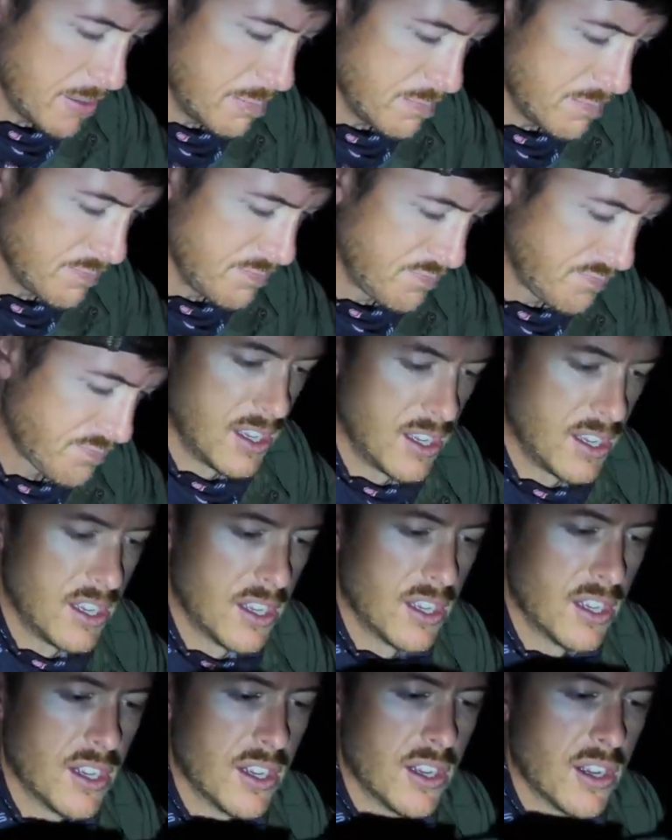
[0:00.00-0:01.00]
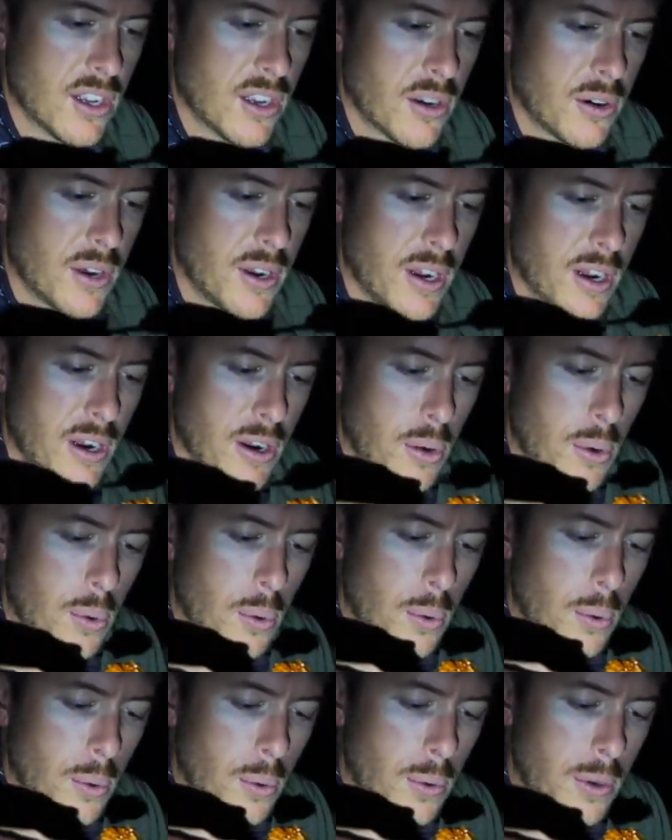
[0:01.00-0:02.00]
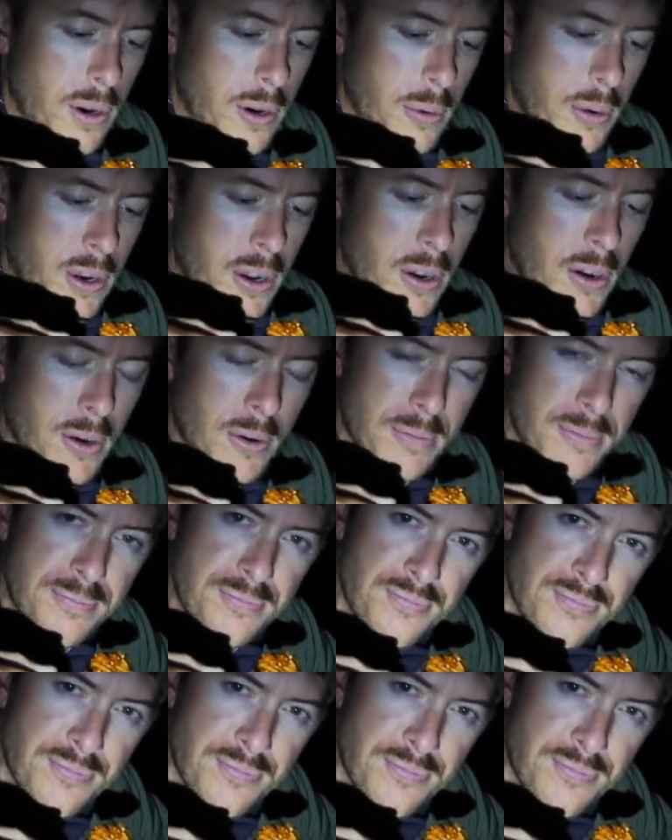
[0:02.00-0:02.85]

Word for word: up. Okay, here we go.